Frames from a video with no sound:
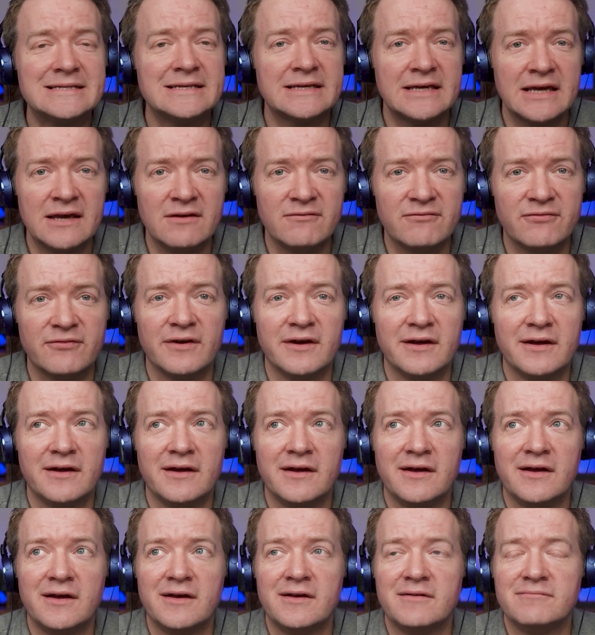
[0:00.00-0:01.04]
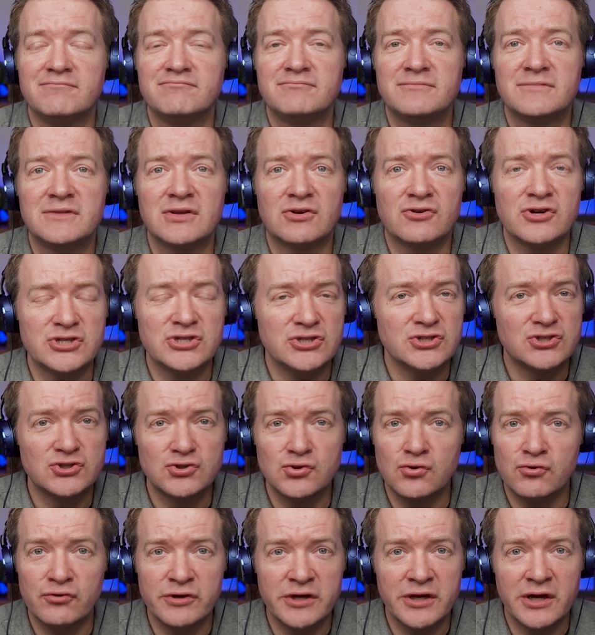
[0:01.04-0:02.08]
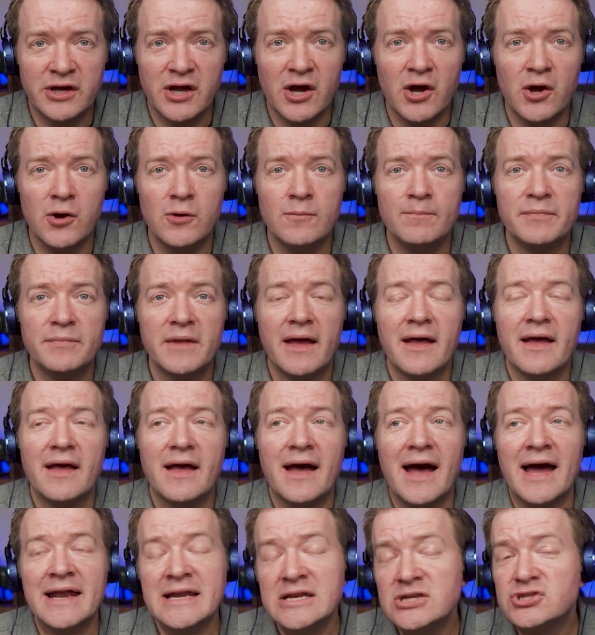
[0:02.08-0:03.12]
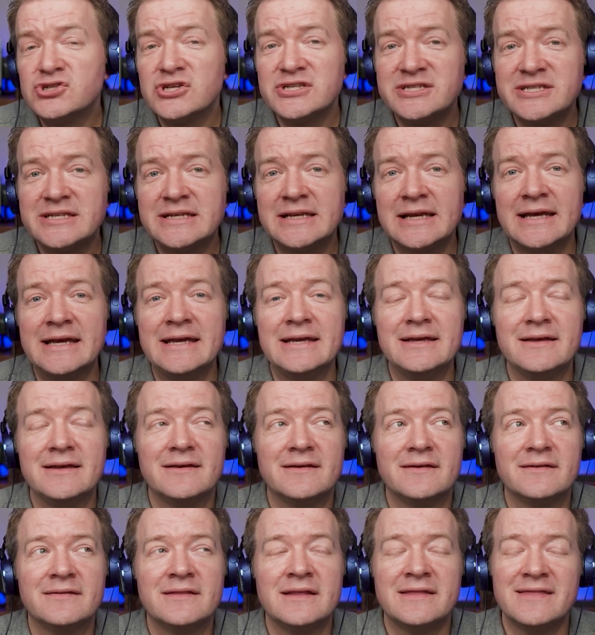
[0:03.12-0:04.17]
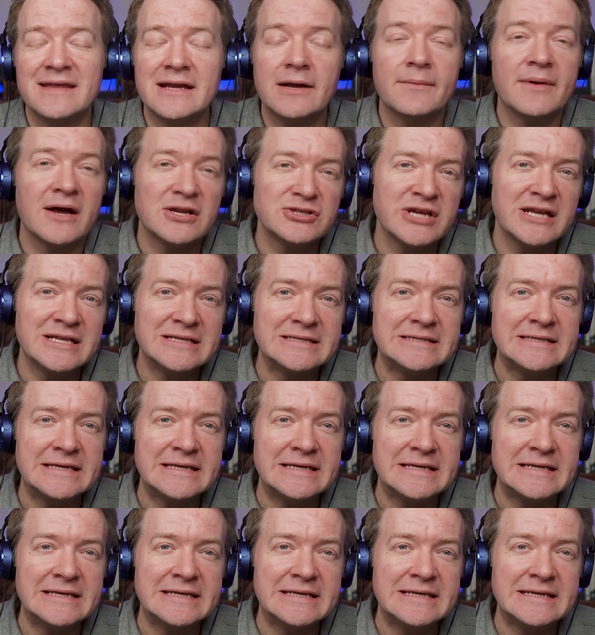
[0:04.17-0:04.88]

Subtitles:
to give the Christian story a go. And interestingly, the thing about Gen